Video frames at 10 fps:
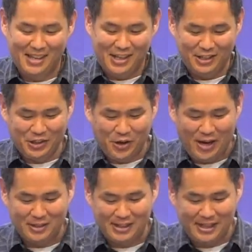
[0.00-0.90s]
So
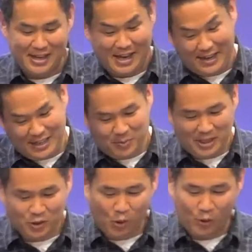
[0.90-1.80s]
actually, I guess being
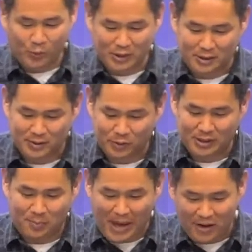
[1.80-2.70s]
sold was, was
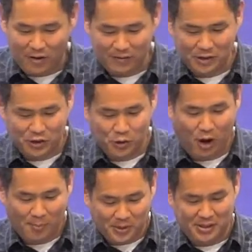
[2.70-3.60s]
the better of the two
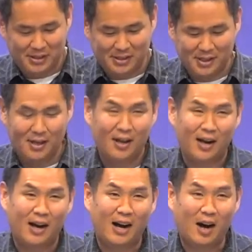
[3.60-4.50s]
options.
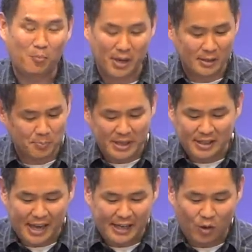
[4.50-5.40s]
Um, but being
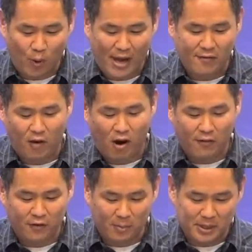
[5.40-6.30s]
taken away far
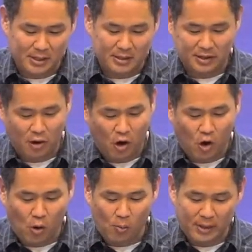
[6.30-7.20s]
from his you know,
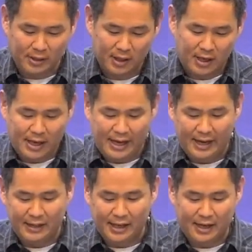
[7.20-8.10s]
home, and,
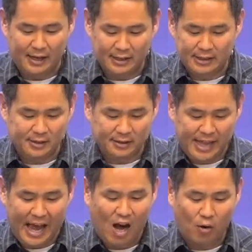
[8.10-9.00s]
and uh,
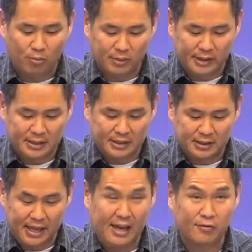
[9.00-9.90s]
now he's a
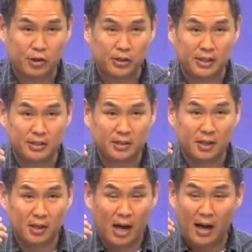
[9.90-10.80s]
slave to this
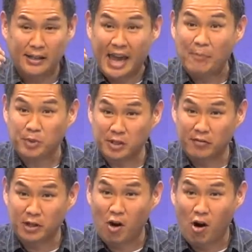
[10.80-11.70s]
uh, captain of
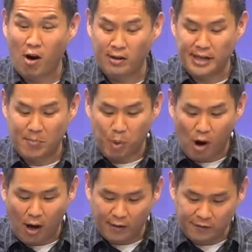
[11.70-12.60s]
the guard named
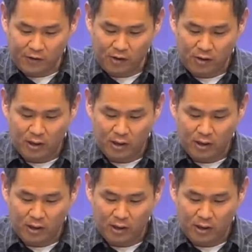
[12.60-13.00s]
Potiphar.